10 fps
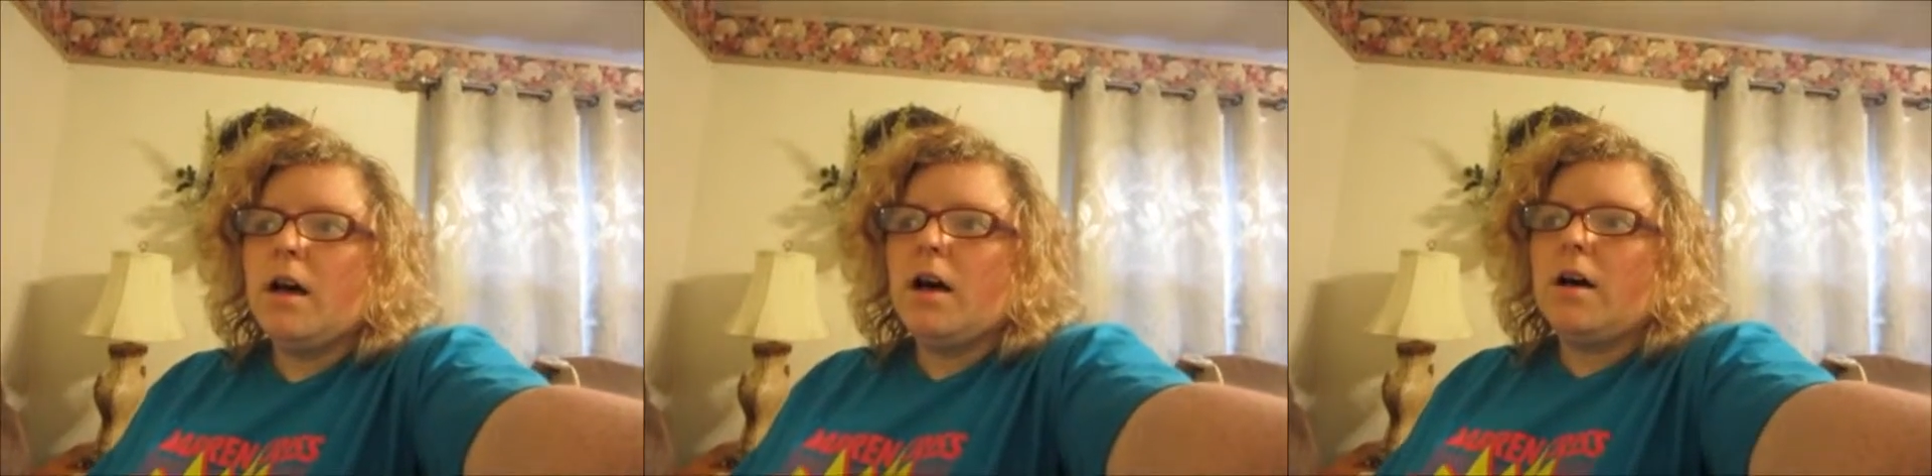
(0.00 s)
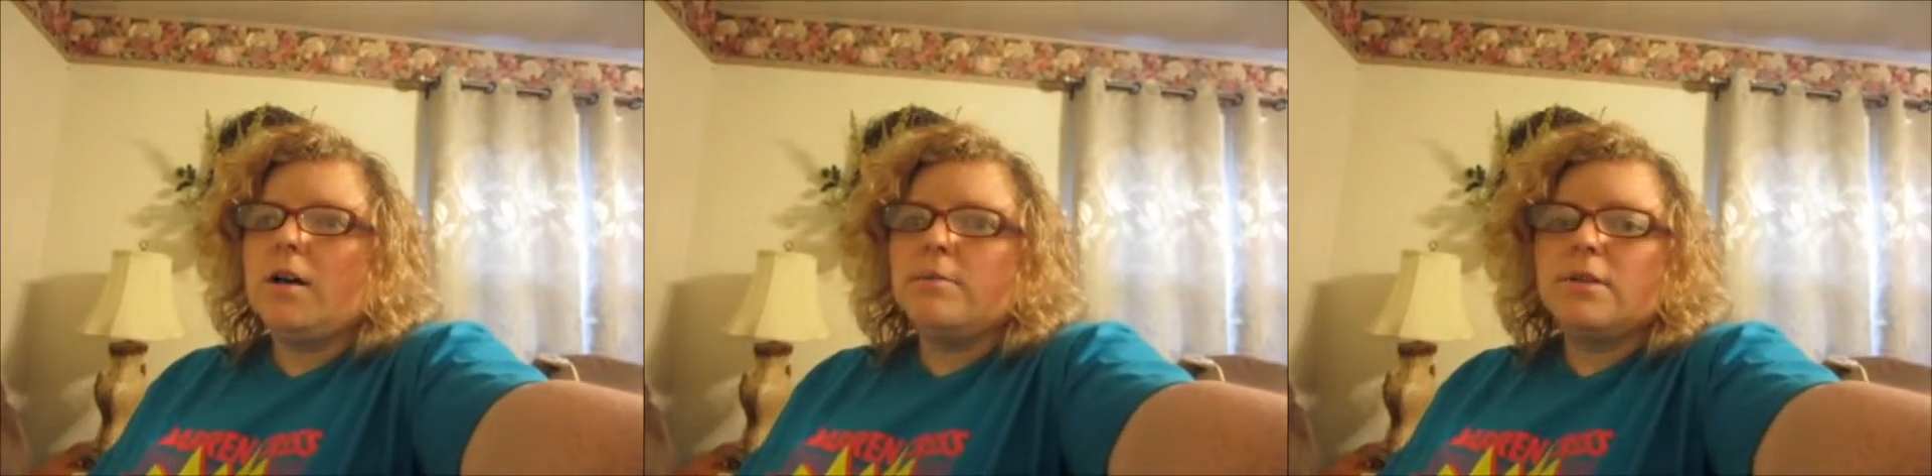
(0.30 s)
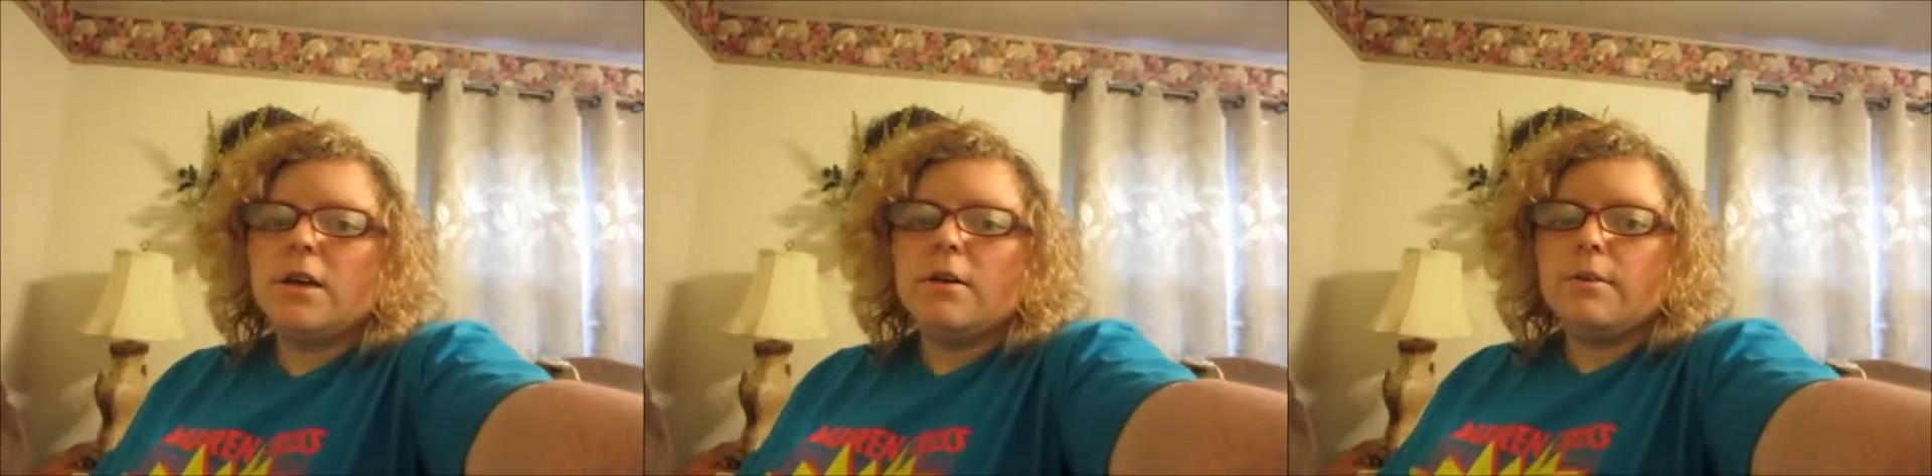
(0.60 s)

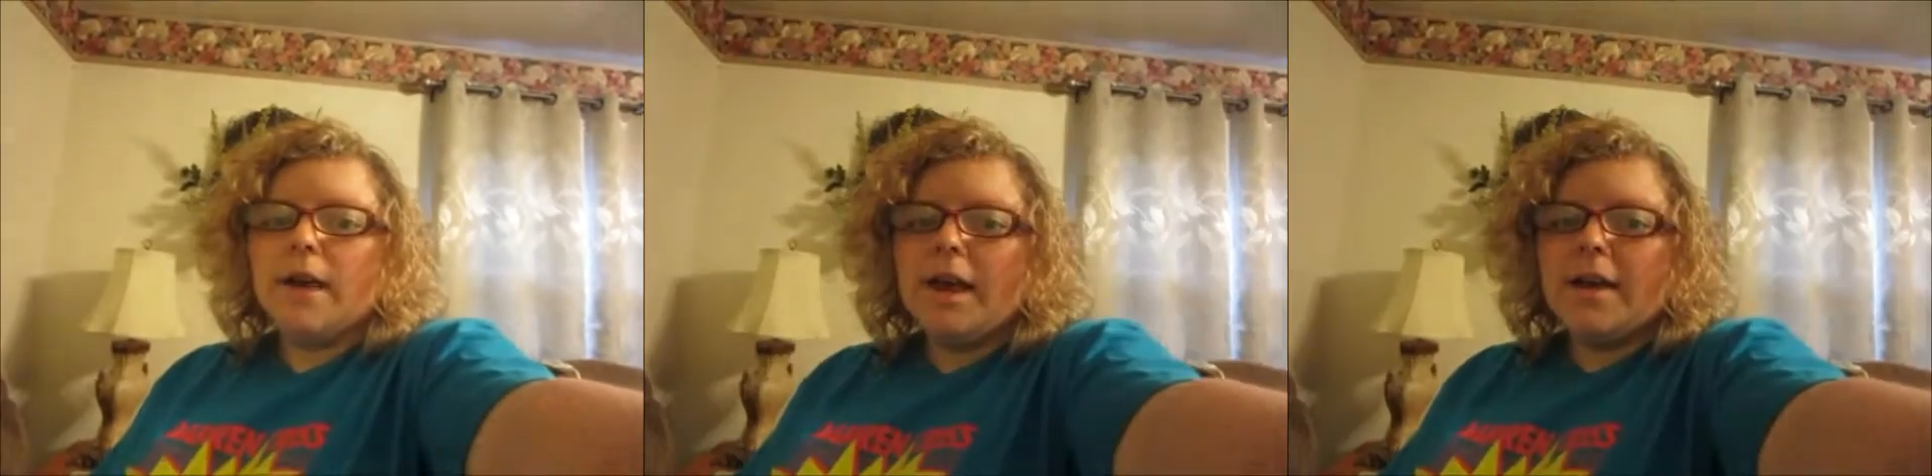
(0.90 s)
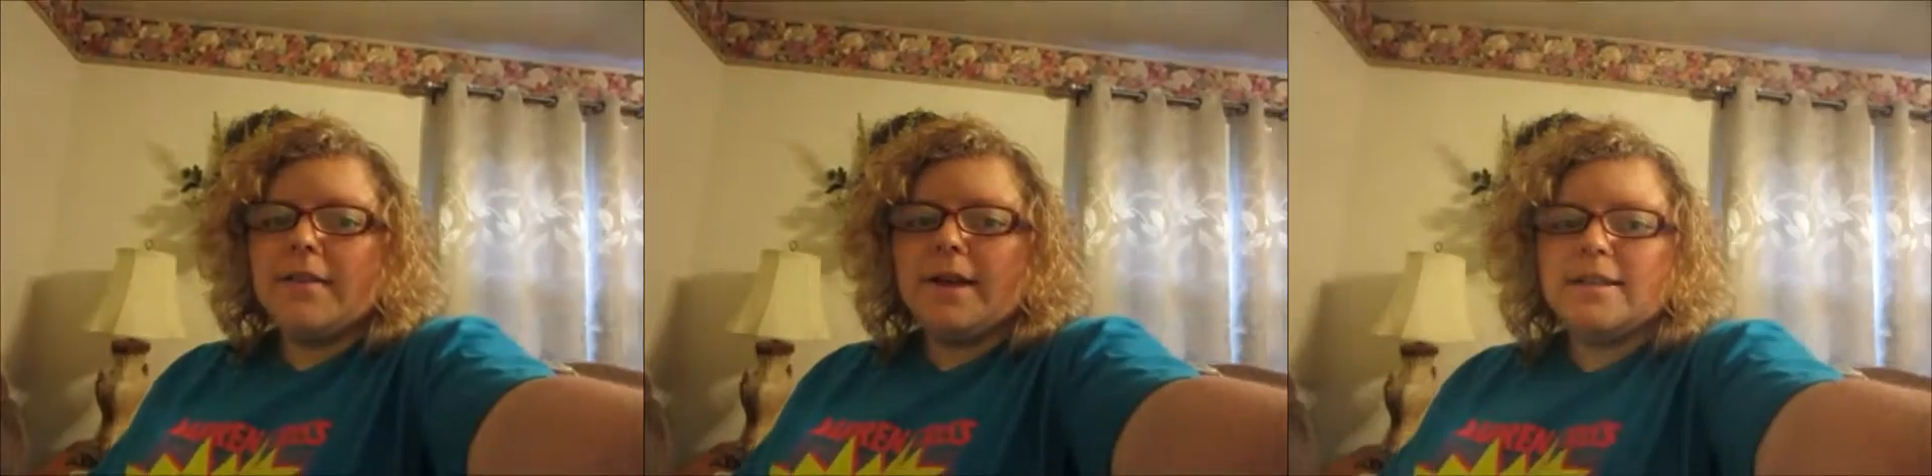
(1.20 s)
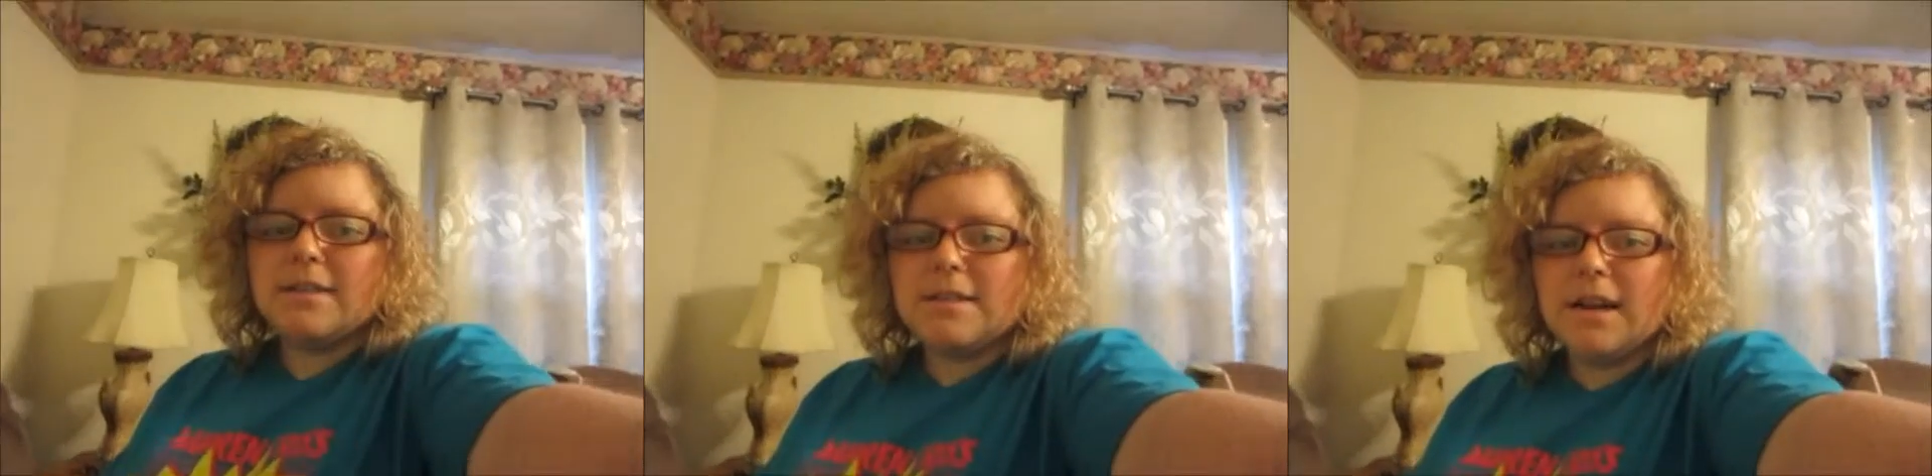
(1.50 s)
So yay,
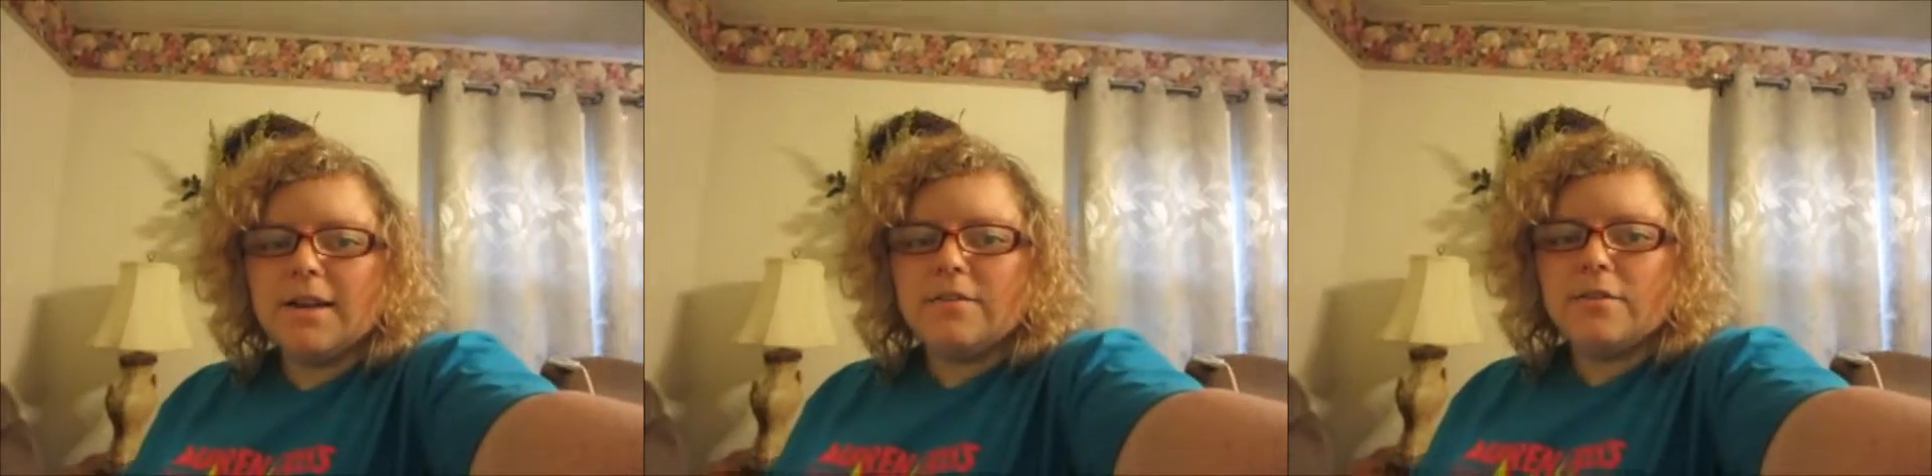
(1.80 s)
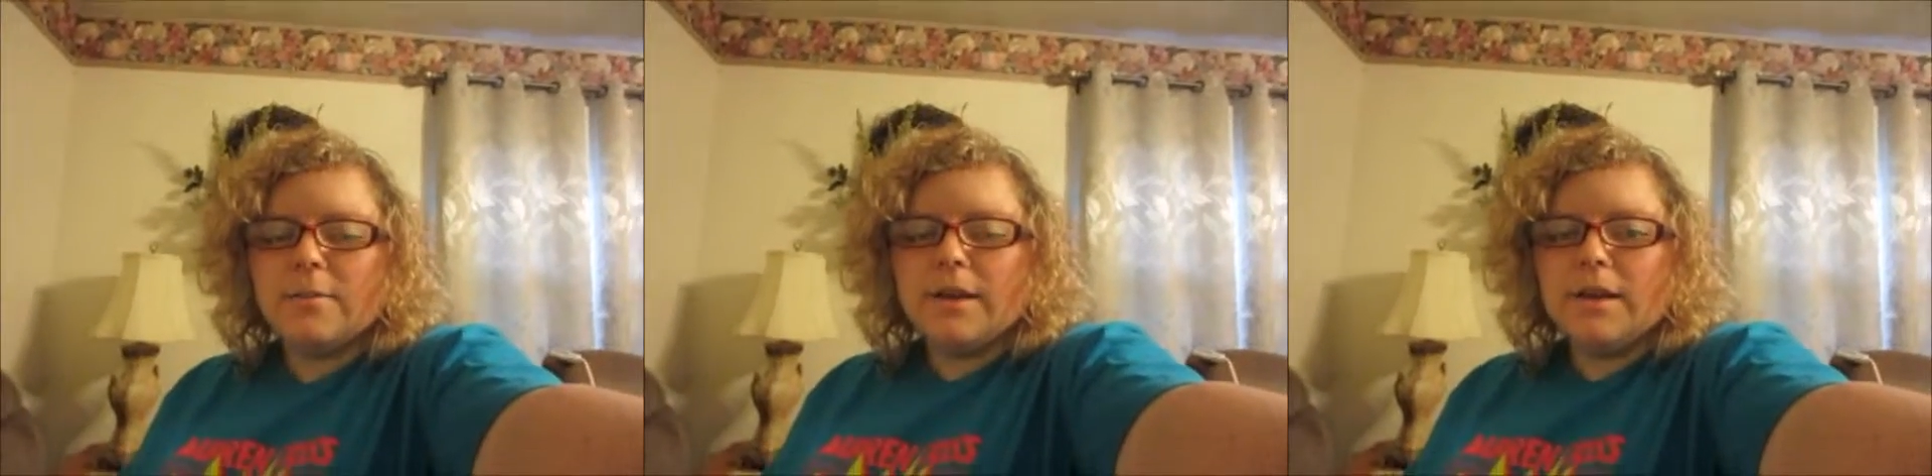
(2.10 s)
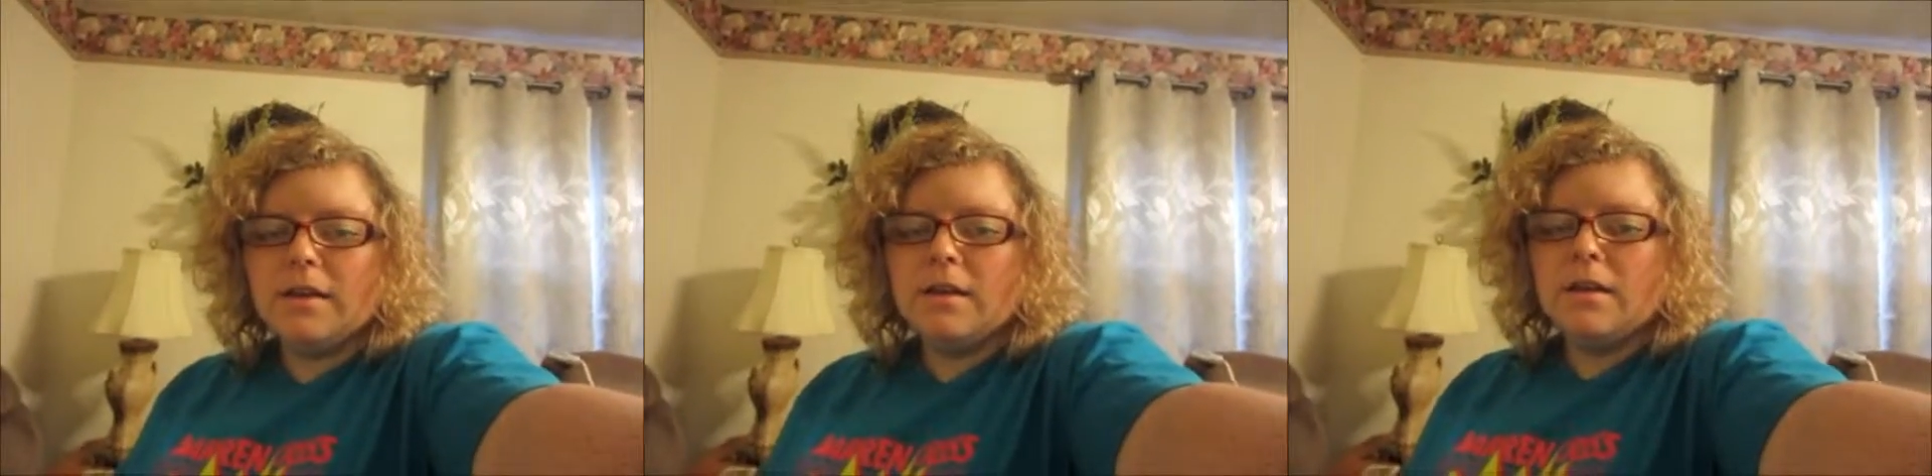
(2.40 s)
that's exciting for
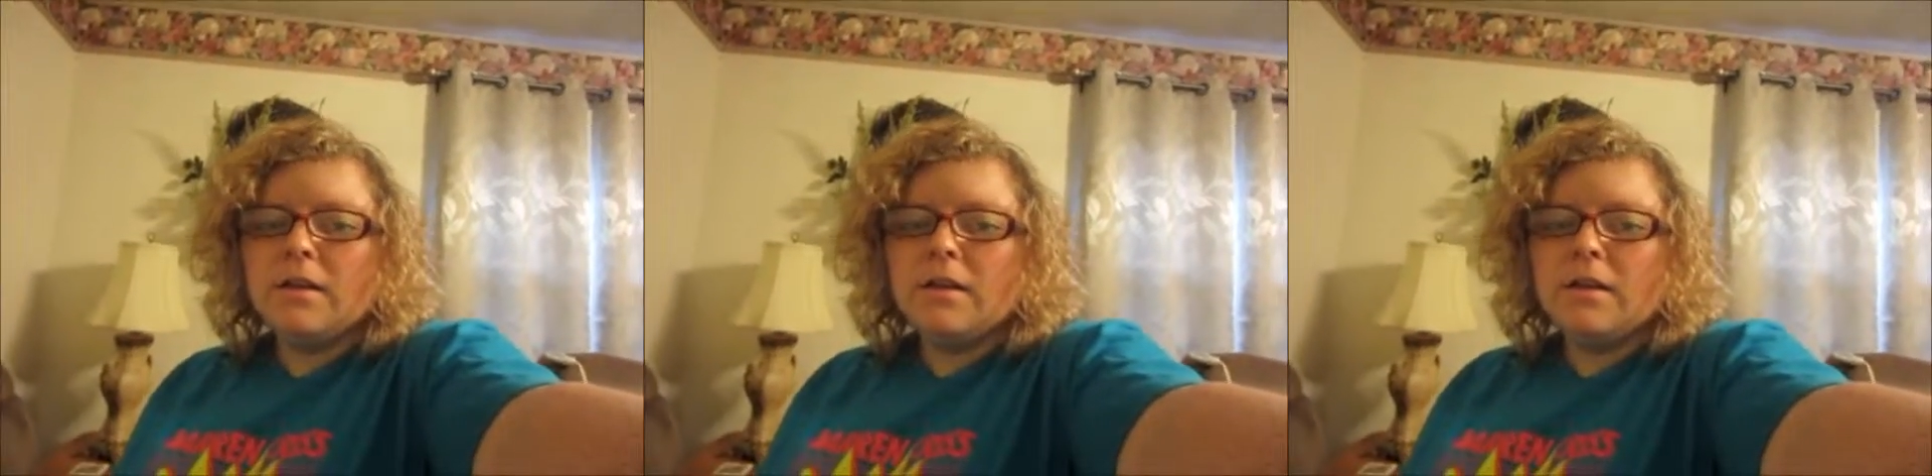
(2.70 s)
me.